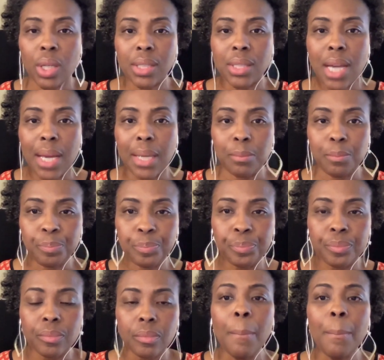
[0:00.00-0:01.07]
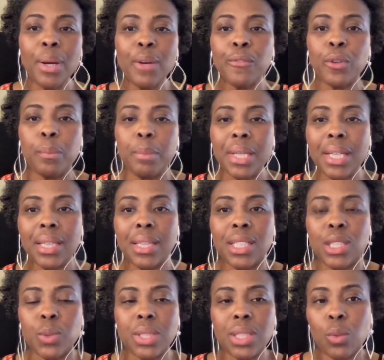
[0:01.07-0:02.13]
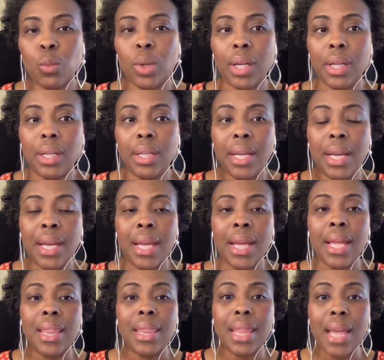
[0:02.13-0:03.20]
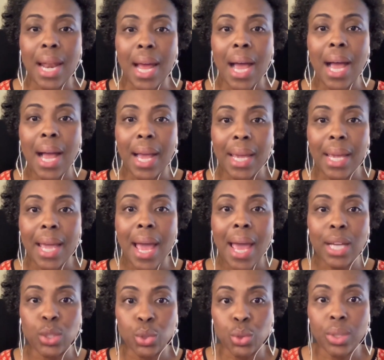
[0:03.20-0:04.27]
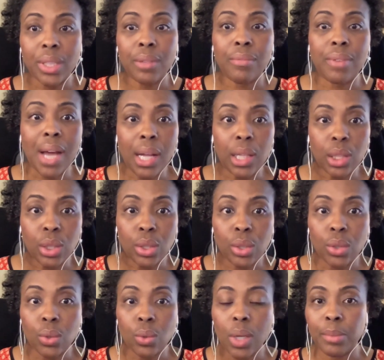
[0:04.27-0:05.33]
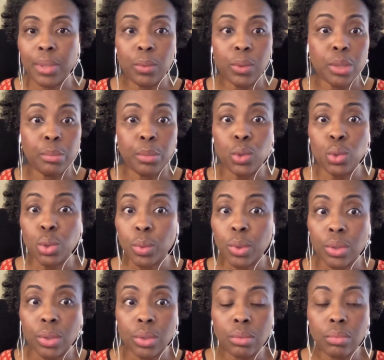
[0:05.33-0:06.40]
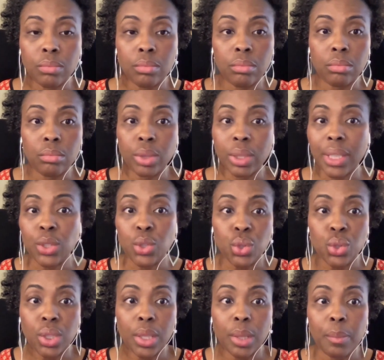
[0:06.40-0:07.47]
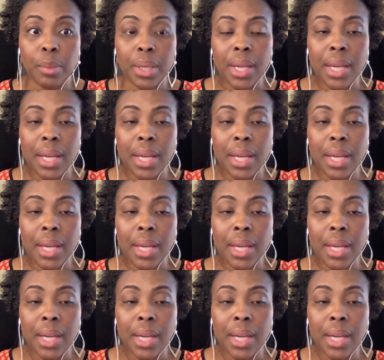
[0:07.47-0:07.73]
the time. But for me, this was someone that I actually follow. It was a mutual relationship.